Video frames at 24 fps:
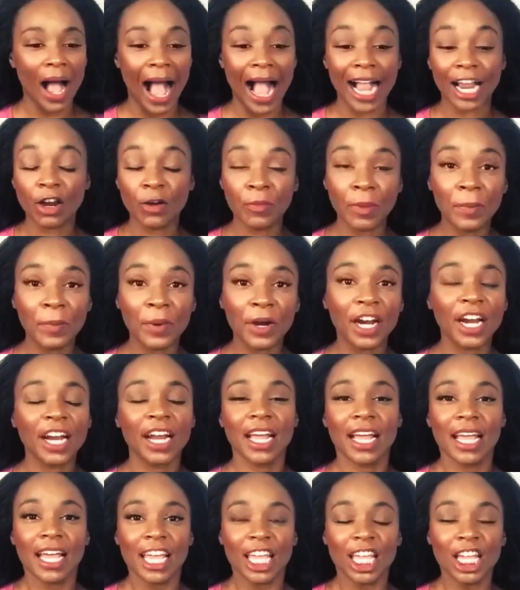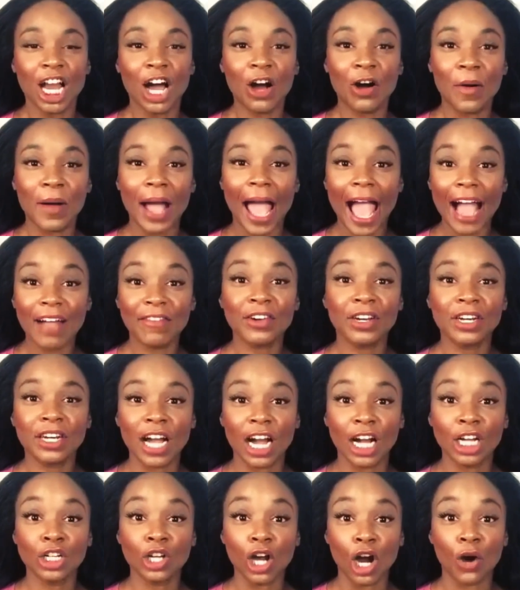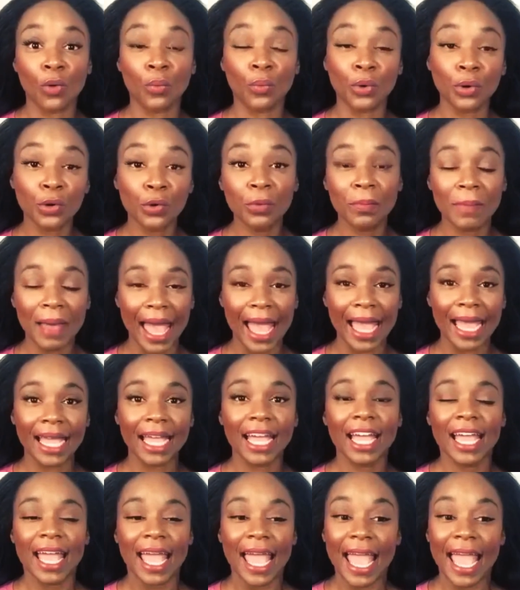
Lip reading: I can remember, having a roommate